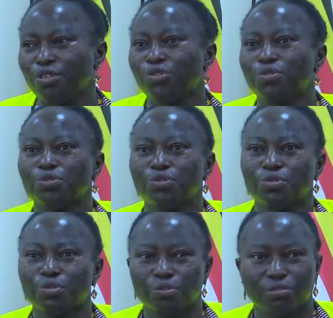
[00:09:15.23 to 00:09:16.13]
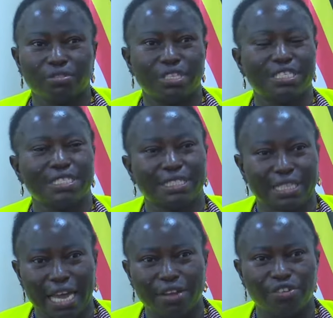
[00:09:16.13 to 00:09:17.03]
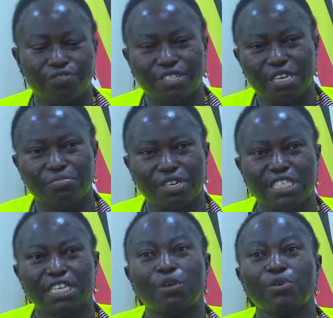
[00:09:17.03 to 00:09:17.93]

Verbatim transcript: to this kind of temperature,